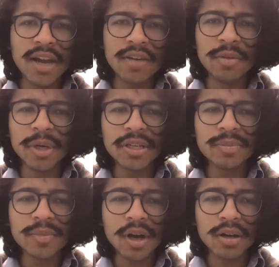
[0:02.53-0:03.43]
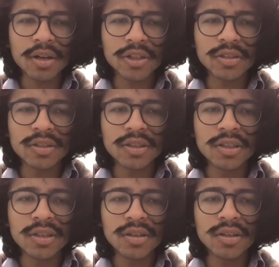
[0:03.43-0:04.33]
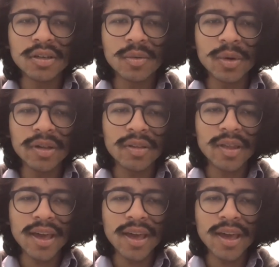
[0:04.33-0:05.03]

Everybody, Akash Inti here with